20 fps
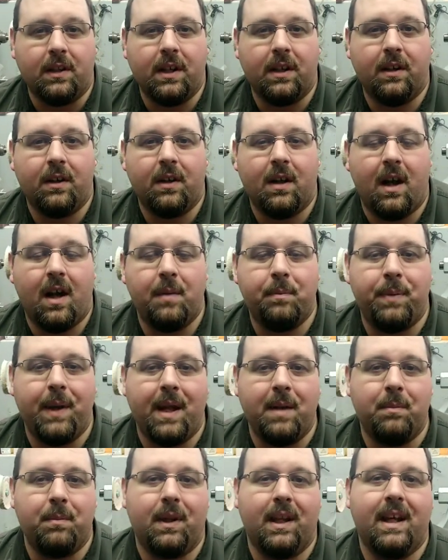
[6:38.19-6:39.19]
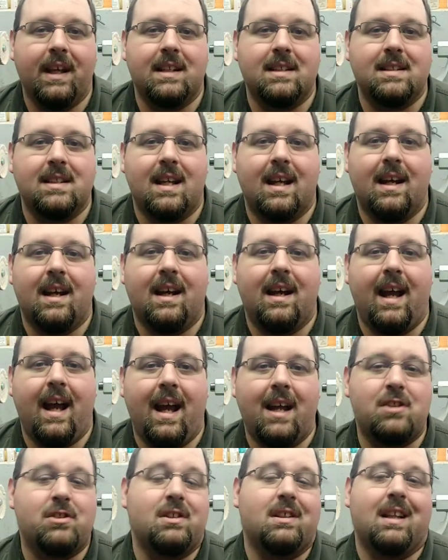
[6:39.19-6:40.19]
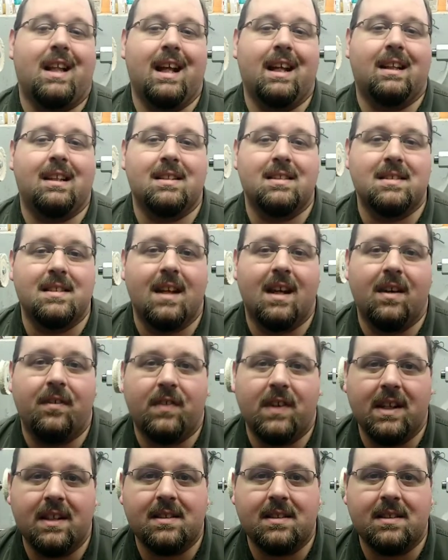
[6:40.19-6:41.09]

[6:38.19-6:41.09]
glitter on pen blanks, uh, I actually like the stuff.